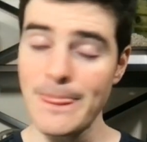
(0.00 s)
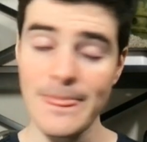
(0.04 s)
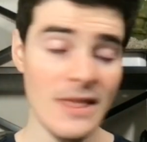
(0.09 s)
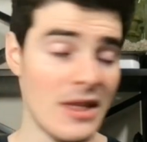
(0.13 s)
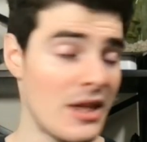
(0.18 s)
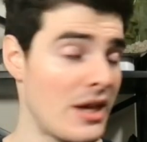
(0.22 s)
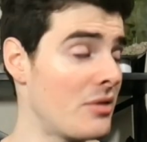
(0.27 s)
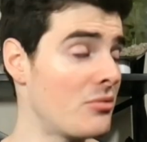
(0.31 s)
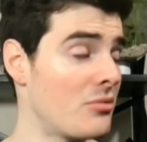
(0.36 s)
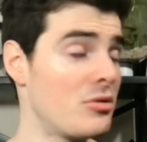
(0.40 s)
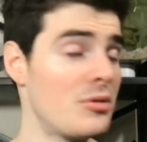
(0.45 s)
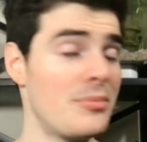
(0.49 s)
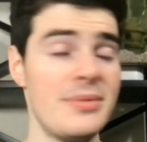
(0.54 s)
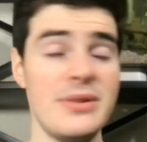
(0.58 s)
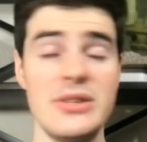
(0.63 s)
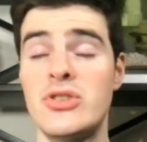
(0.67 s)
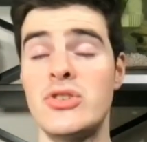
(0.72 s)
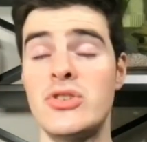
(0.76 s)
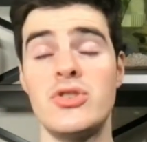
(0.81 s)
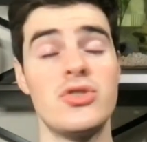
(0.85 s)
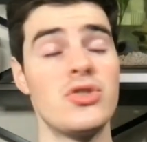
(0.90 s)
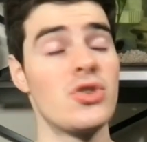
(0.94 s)
It would be
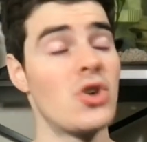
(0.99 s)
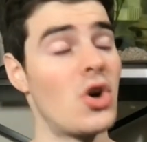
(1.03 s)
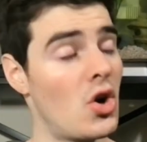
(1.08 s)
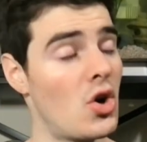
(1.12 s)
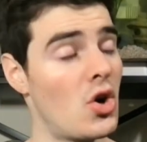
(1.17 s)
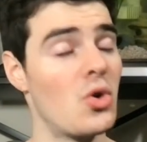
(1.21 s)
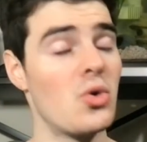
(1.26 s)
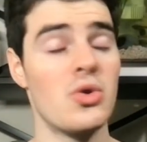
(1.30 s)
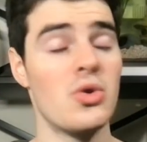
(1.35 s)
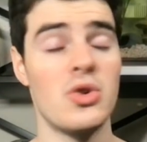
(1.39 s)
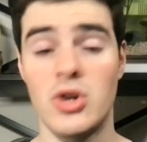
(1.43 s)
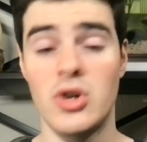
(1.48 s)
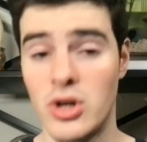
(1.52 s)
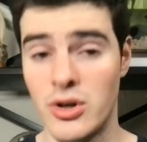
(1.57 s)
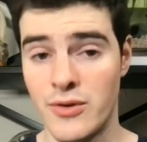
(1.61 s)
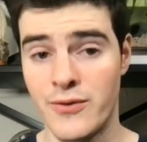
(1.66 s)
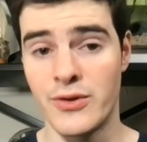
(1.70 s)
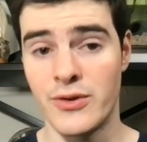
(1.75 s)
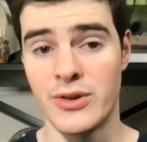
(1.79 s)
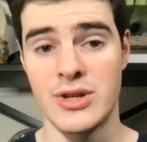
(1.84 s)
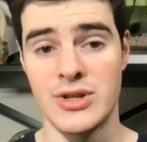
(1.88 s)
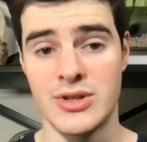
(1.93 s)
so good
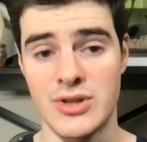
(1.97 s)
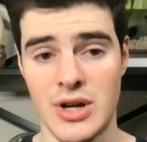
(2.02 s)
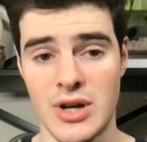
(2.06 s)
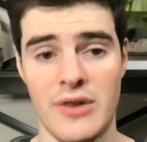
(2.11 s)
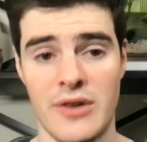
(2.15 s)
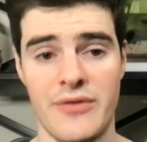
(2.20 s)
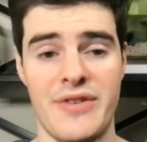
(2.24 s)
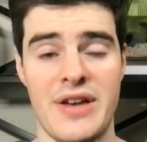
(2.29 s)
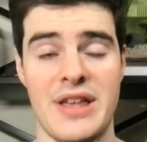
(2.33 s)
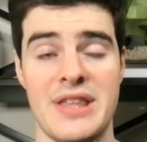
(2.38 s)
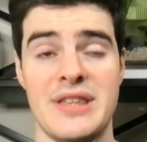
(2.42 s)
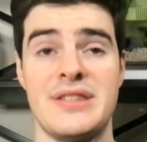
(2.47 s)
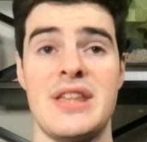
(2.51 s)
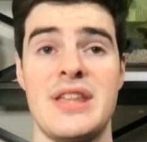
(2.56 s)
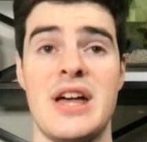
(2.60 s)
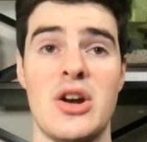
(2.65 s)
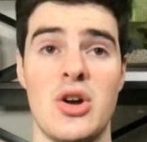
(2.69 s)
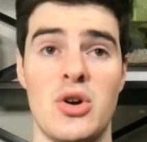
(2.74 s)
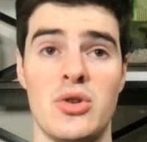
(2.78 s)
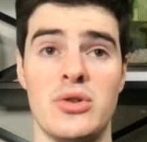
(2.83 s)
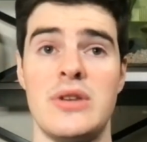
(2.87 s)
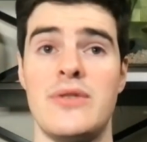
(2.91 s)
for this offense, not
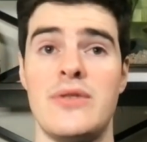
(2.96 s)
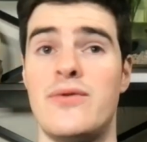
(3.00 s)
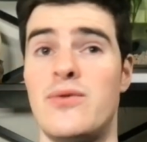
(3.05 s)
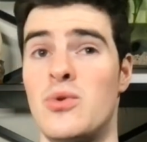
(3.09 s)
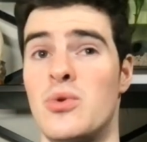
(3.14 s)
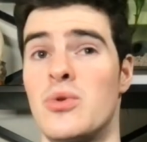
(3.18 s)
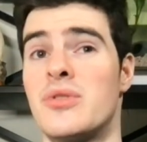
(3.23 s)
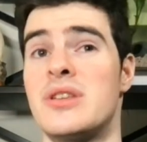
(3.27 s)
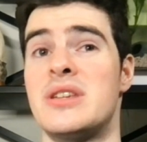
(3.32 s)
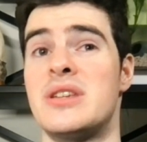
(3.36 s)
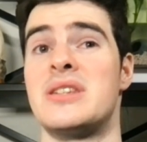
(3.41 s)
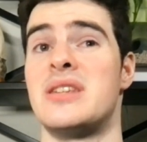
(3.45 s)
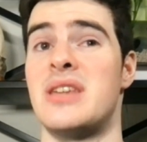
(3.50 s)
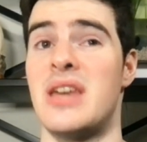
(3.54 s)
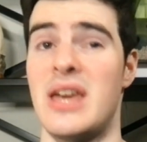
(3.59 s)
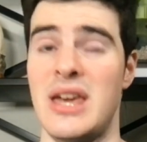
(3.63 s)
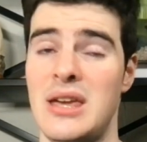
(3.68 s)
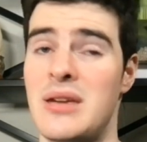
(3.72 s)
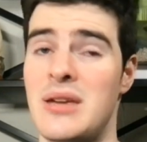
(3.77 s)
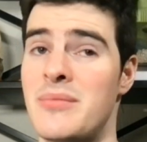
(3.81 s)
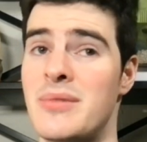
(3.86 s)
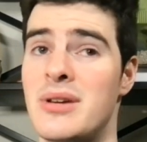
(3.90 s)
only for this
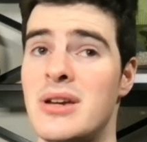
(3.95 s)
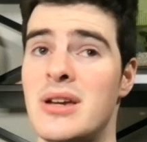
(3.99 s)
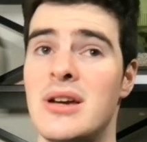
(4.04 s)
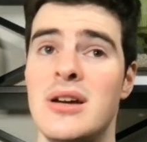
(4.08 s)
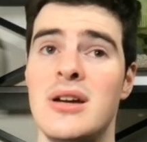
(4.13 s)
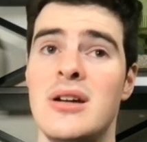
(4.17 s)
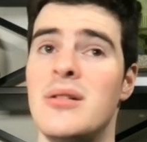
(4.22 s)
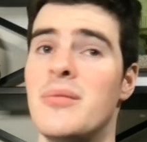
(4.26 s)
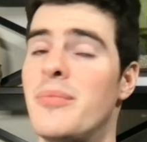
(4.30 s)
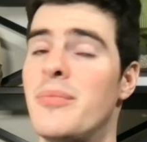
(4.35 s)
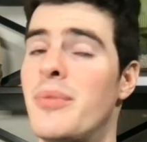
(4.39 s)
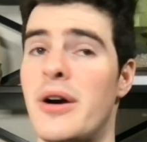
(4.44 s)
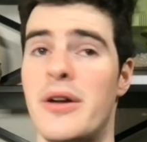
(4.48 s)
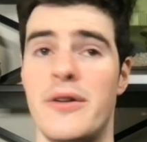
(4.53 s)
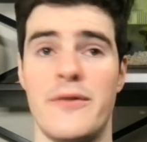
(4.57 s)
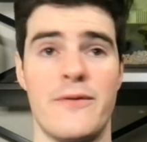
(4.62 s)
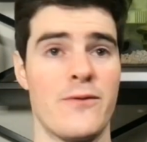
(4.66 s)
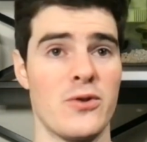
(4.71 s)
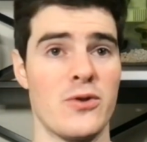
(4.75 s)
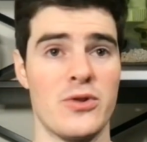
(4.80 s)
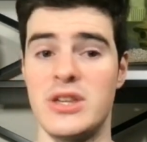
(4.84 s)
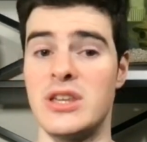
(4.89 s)
game, but
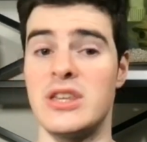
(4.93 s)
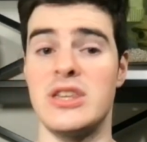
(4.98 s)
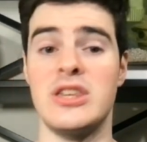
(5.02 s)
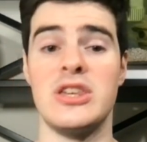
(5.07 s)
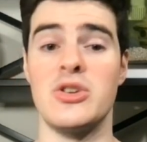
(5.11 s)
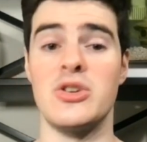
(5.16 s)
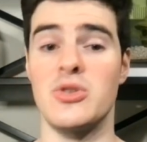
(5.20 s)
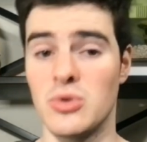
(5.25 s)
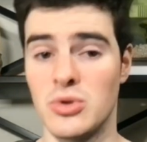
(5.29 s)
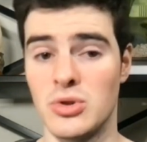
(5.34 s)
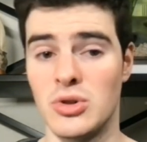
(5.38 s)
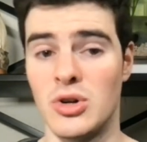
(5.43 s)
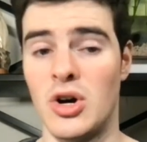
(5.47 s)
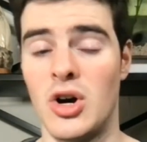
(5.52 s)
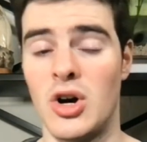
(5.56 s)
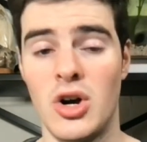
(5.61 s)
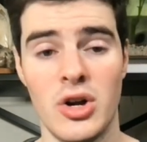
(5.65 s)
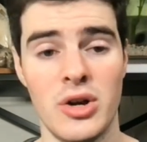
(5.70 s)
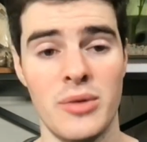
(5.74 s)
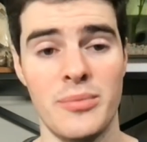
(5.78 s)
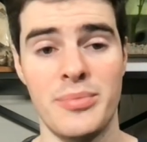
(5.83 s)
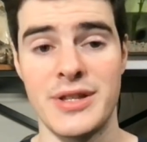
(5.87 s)
for the
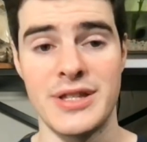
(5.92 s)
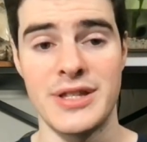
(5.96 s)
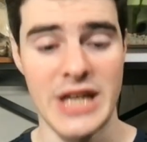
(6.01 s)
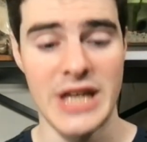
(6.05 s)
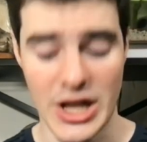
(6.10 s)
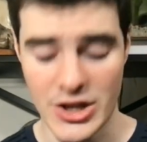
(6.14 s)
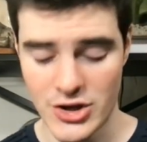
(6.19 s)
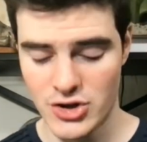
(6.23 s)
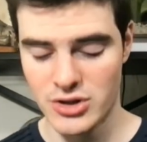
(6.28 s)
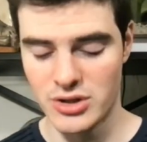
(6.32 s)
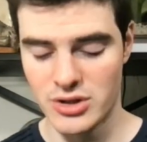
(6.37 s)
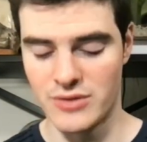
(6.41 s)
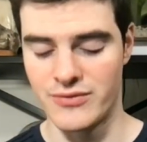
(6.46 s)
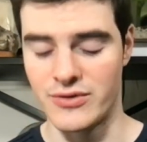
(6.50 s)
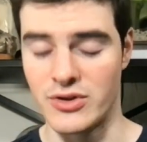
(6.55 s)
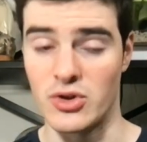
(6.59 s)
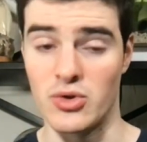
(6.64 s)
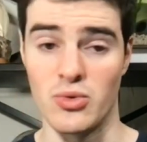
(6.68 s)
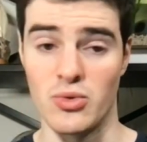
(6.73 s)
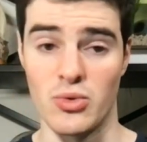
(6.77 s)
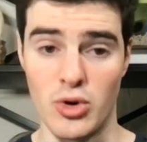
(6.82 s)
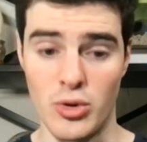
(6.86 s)
year-long potential of the
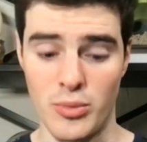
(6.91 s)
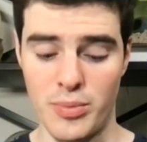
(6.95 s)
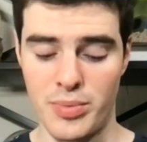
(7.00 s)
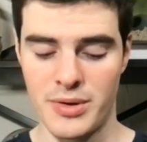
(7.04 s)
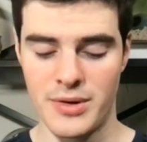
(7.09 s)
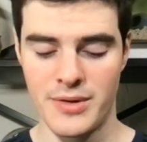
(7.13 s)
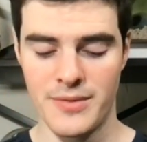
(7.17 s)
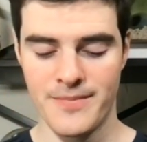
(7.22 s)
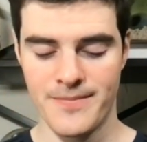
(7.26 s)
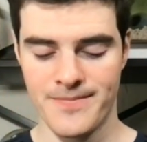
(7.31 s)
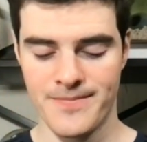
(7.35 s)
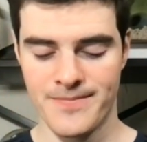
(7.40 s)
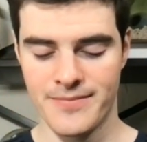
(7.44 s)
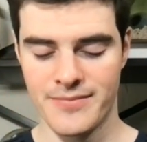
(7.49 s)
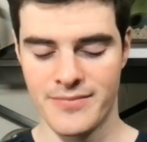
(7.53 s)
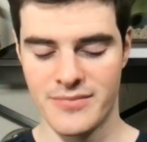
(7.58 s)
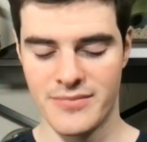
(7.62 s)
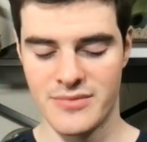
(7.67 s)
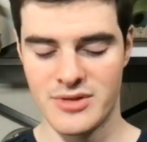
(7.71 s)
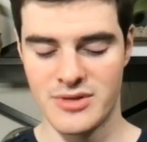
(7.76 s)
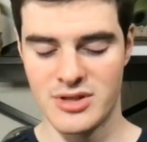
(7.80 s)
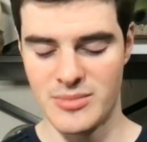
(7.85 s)
group
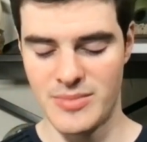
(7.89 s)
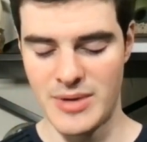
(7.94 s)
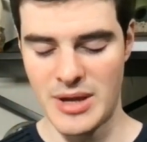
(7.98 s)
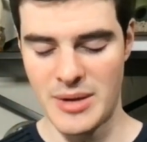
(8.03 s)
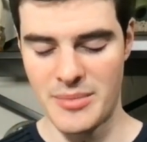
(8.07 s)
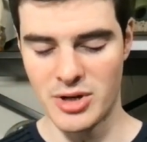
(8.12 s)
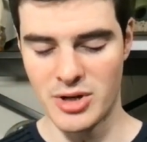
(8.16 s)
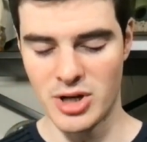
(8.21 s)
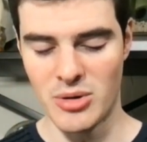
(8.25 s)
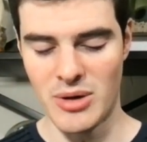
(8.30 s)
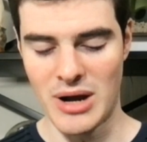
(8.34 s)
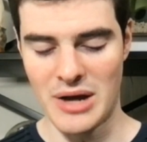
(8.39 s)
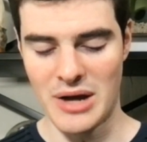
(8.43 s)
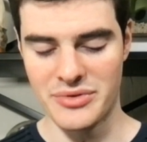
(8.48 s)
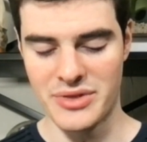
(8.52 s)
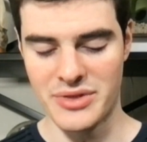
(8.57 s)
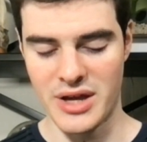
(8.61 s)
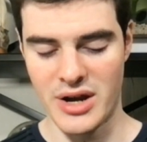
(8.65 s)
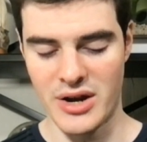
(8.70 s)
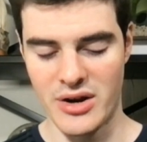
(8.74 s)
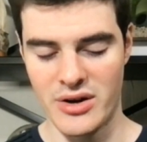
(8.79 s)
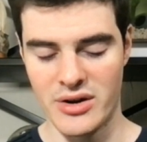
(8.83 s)
to be able to go out
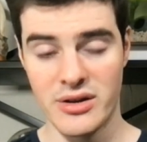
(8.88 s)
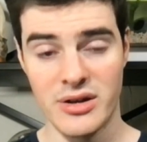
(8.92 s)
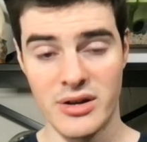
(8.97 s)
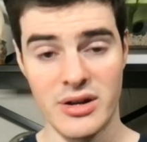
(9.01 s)
there